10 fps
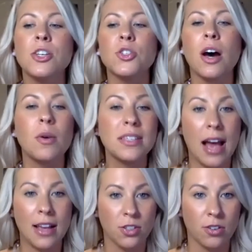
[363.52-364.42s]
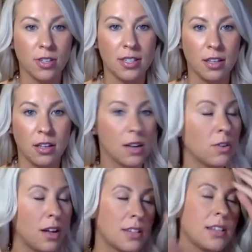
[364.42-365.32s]
So I always ask girls
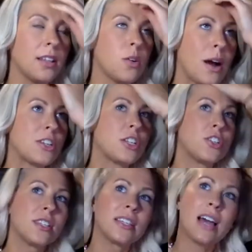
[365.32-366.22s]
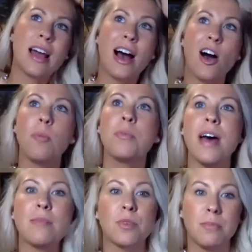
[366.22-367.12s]
a silly question just to kind of help
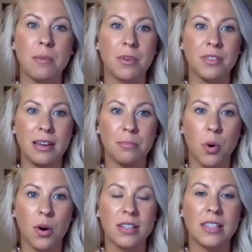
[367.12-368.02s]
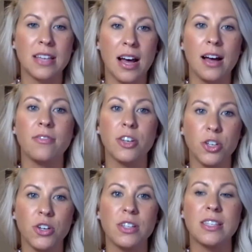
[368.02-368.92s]
them remember the importance of
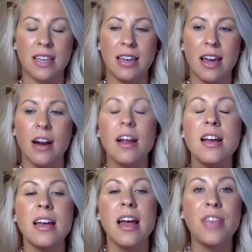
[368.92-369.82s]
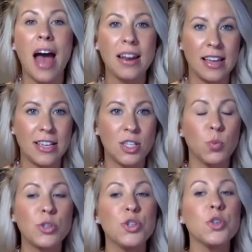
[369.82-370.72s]
good skincare. And that is,
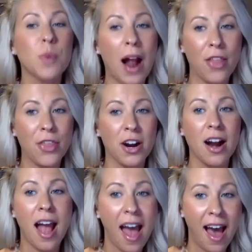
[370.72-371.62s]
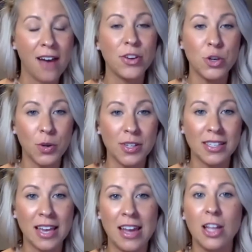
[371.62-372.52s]
would you rather have your
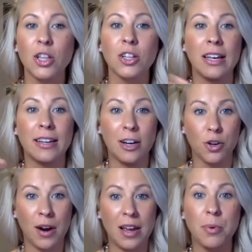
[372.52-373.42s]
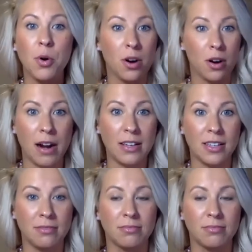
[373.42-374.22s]
skin look like a grape or a raisin?